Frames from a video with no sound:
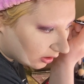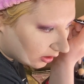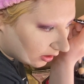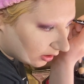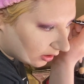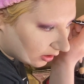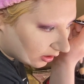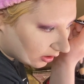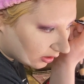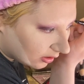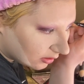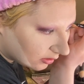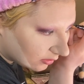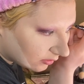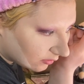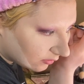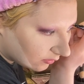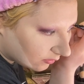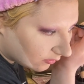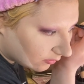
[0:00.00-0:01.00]

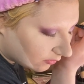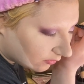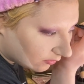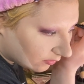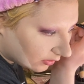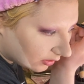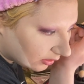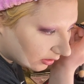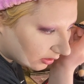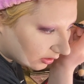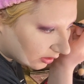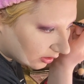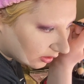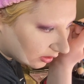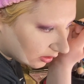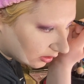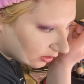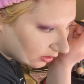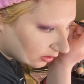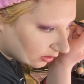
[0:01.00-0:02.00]
and fill it
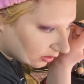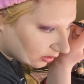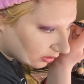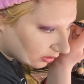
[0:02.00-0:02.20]
in.